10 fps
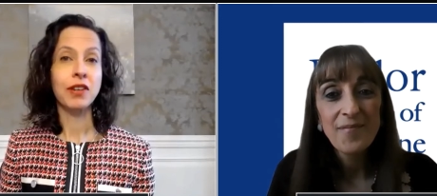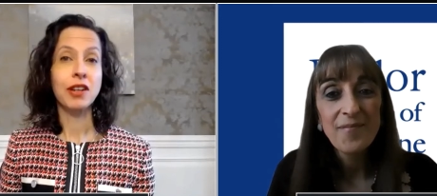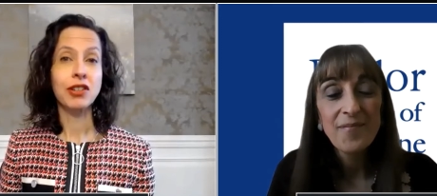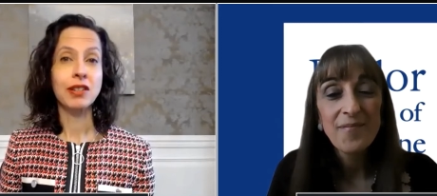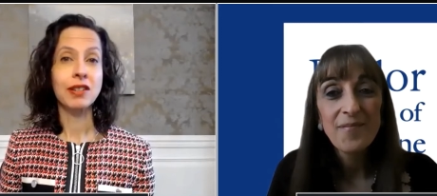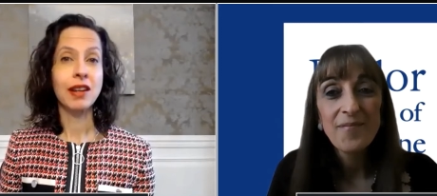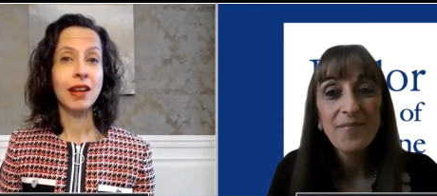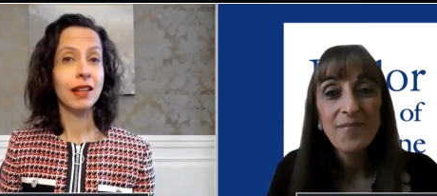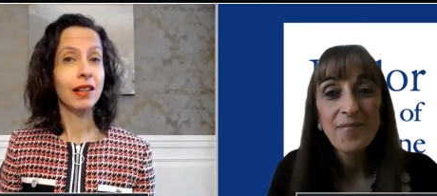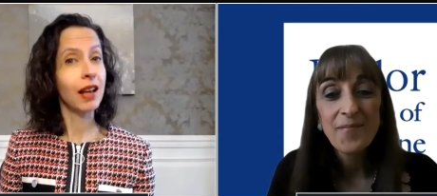Speaker 1: definition
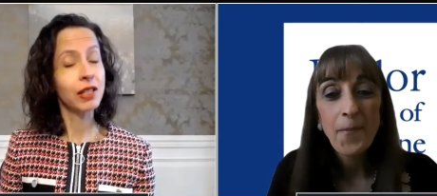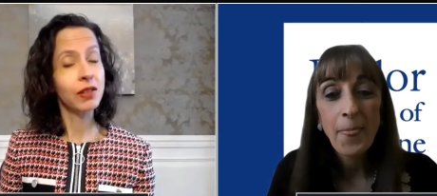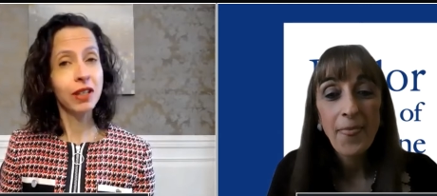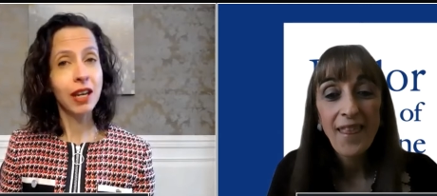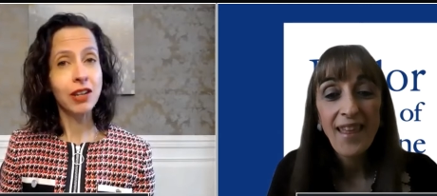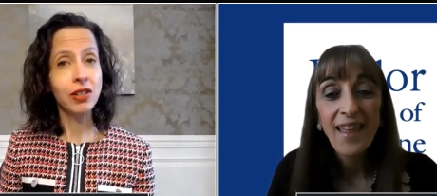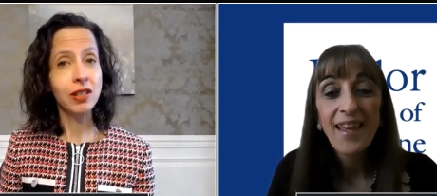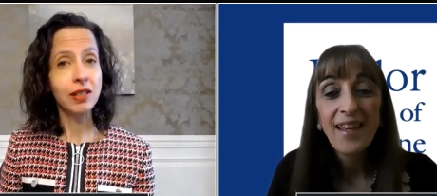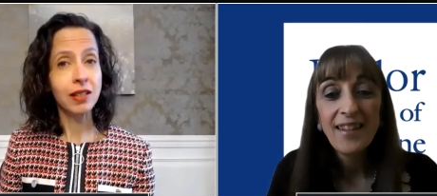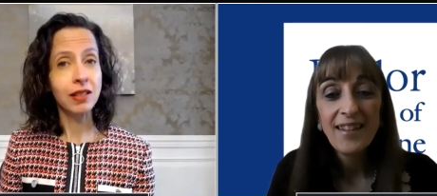and
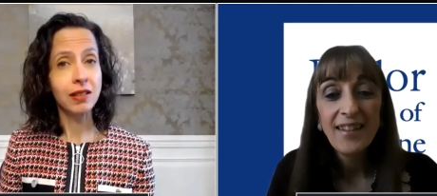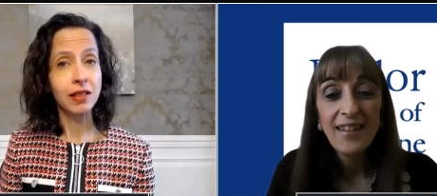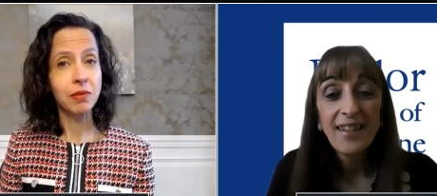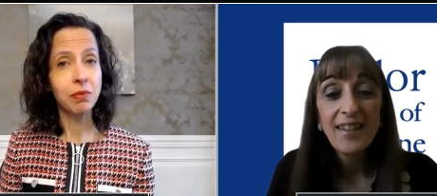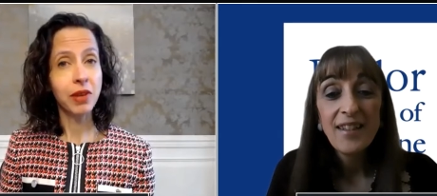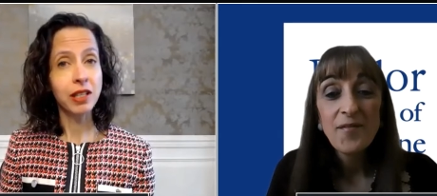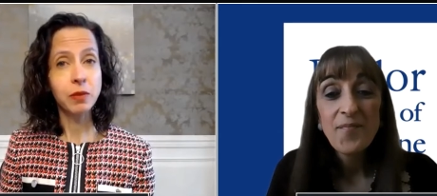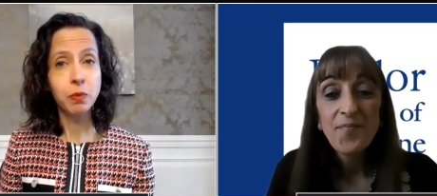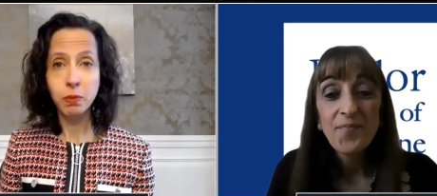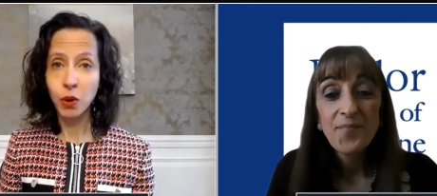classification system
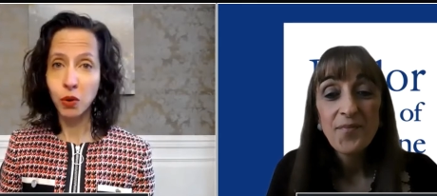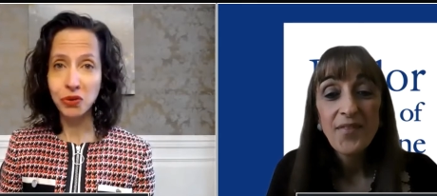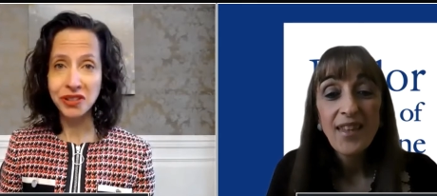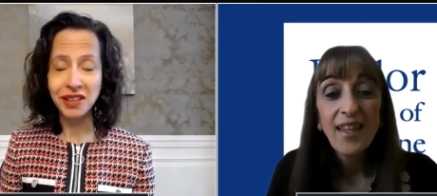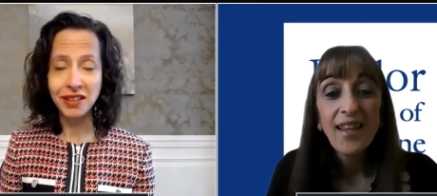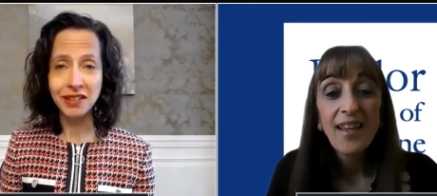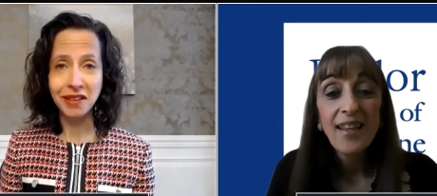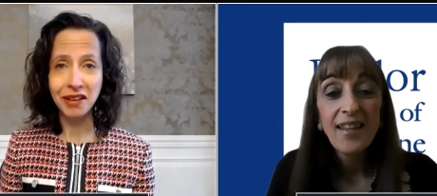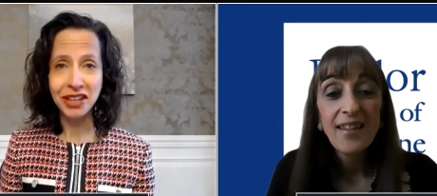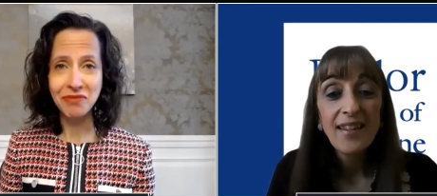that's proposed in this
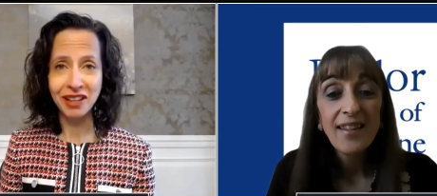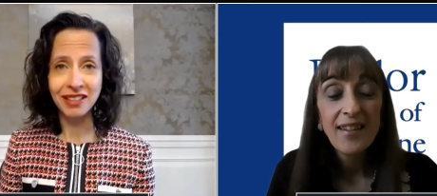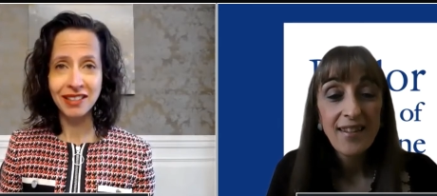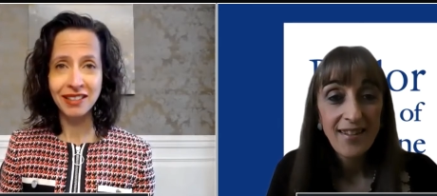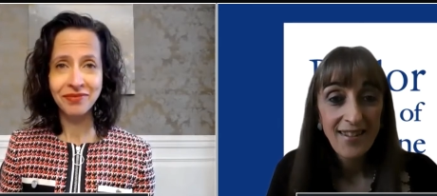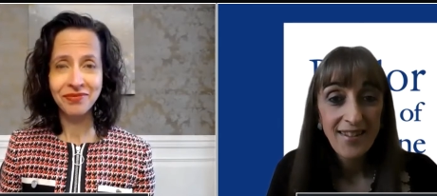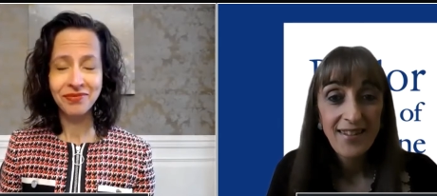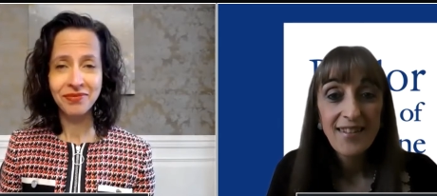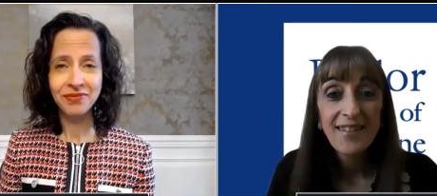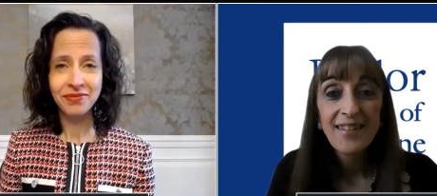document?
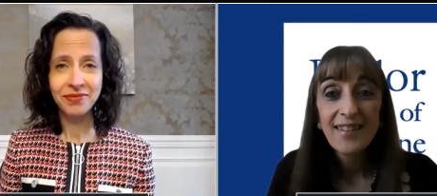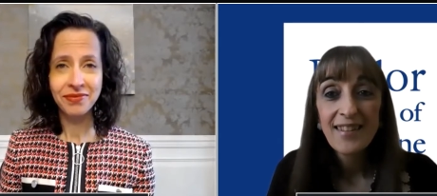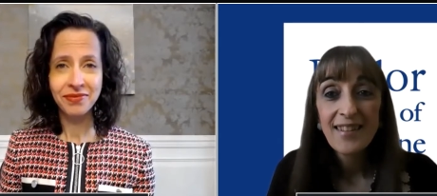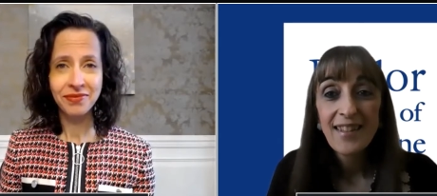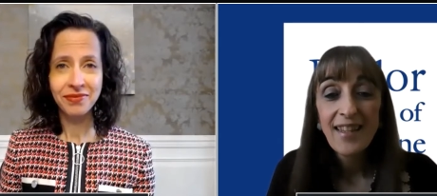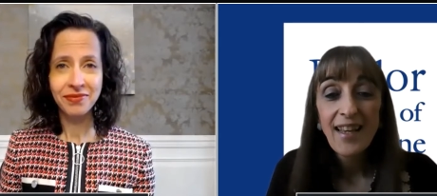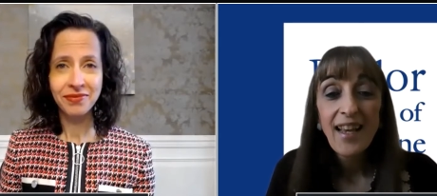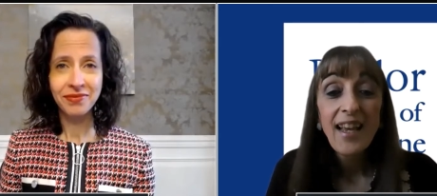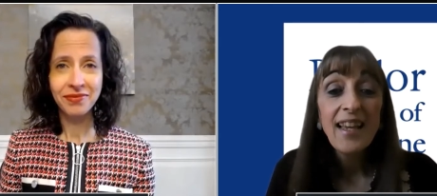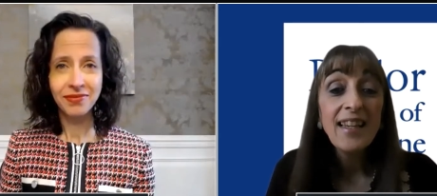
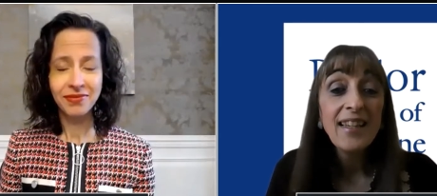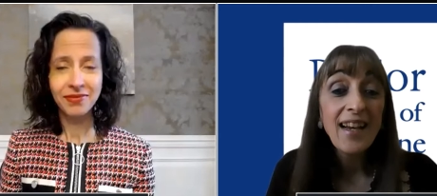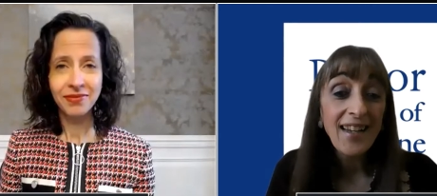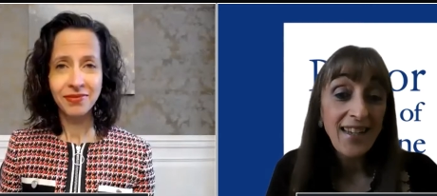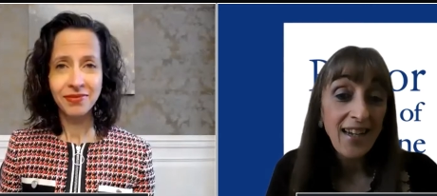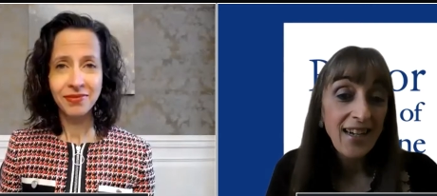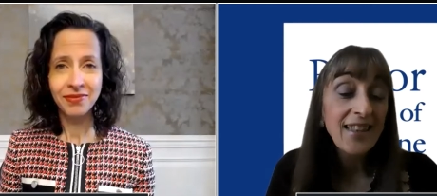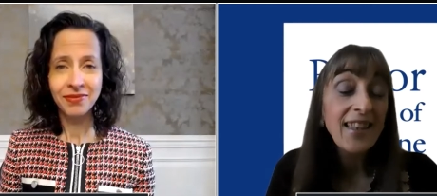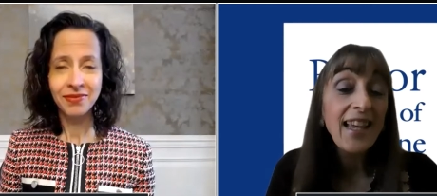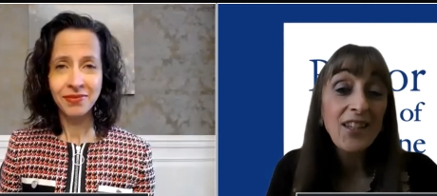
Speaker 2: It. Uh,
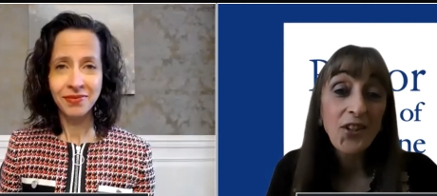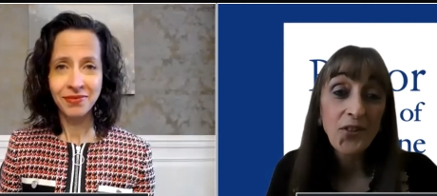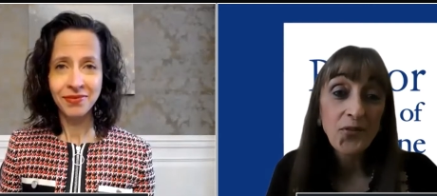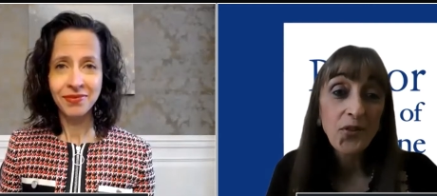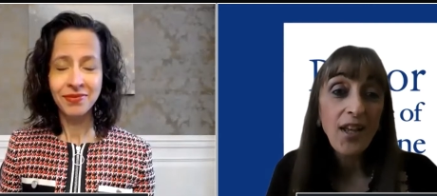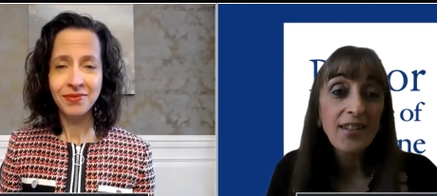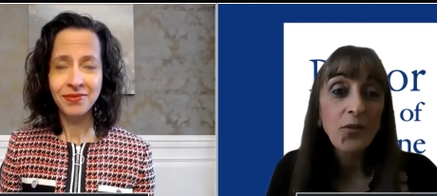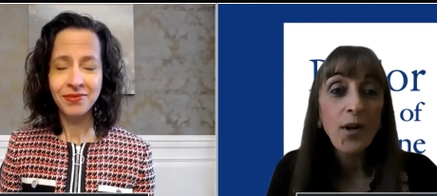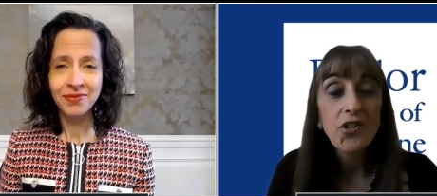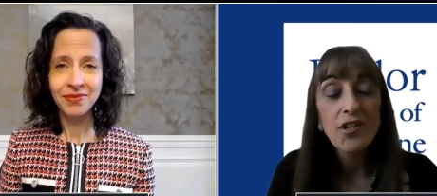thank you for that
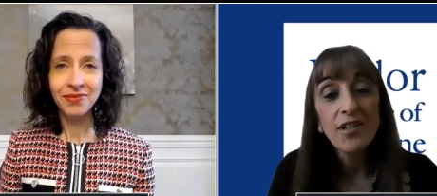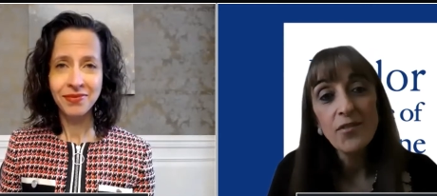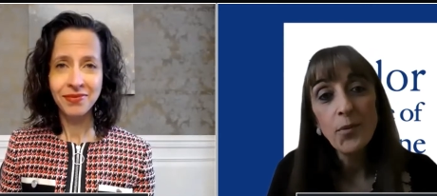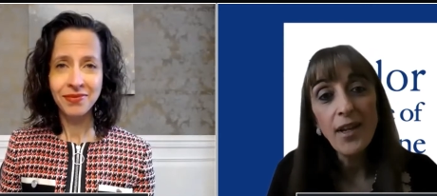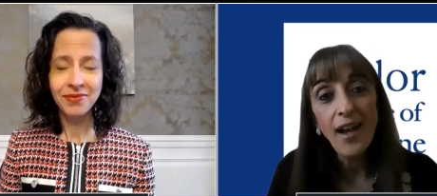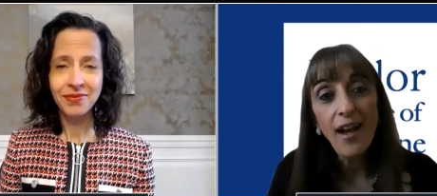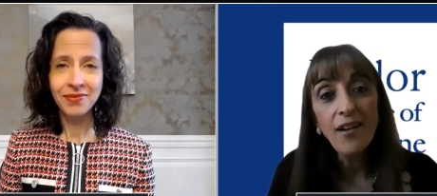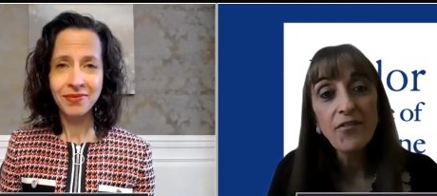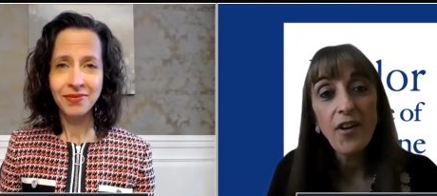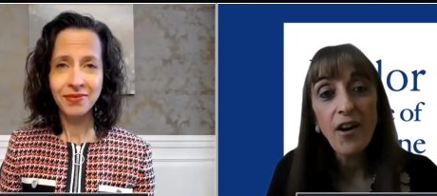question. We have
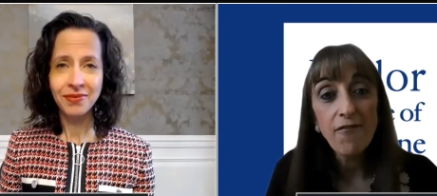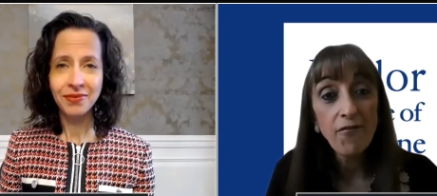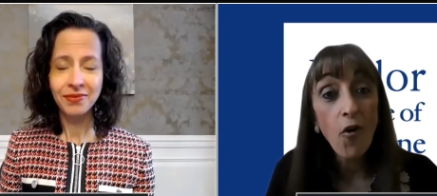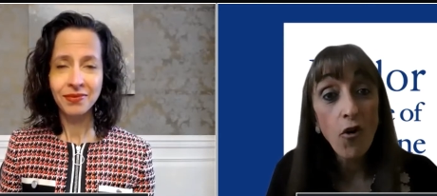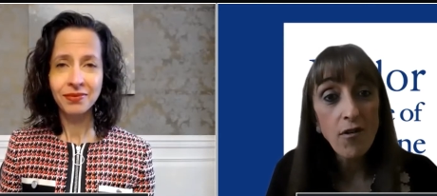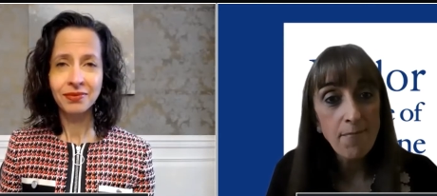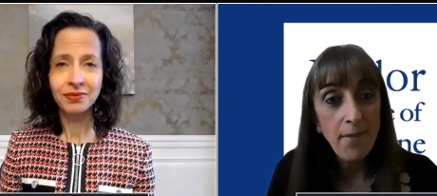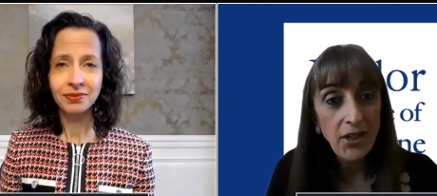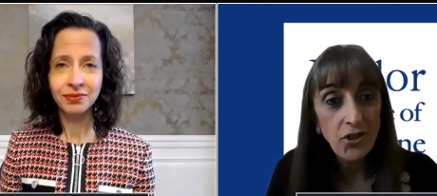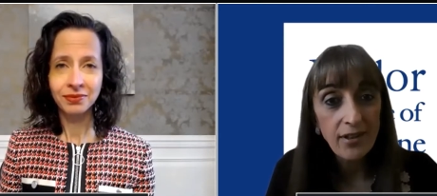four major
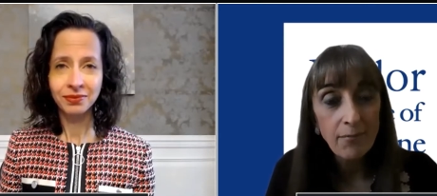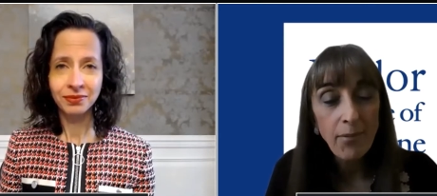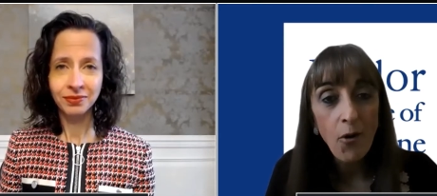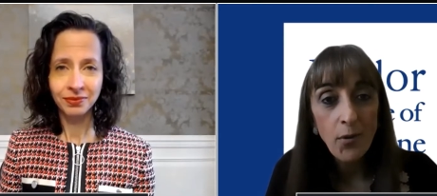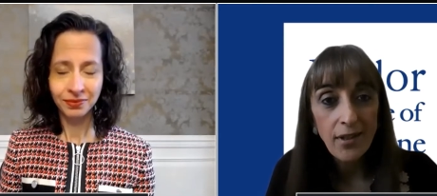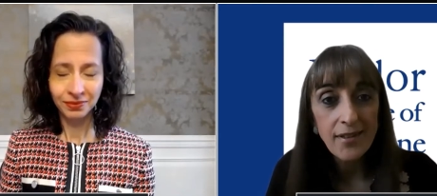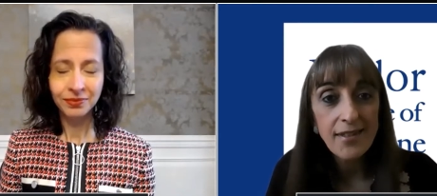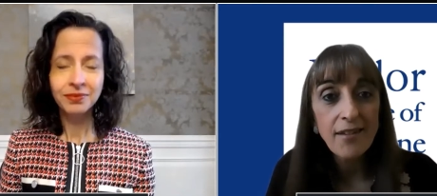components. The